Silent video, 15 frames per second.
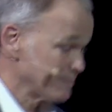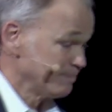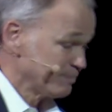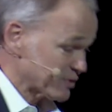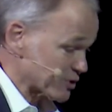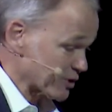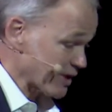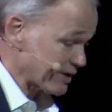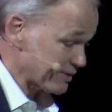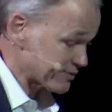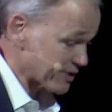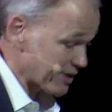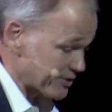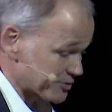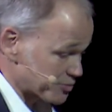So line of
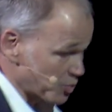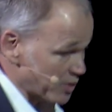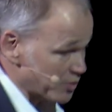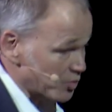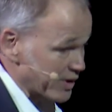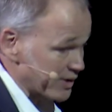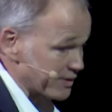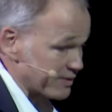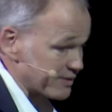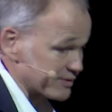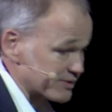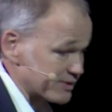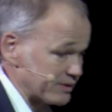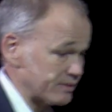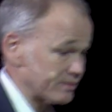sight is one way that this
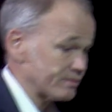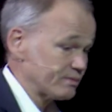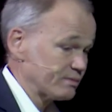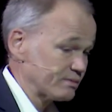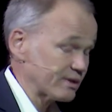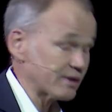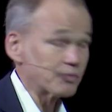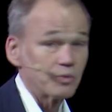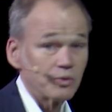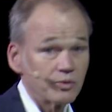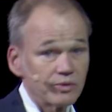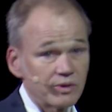can get ruined.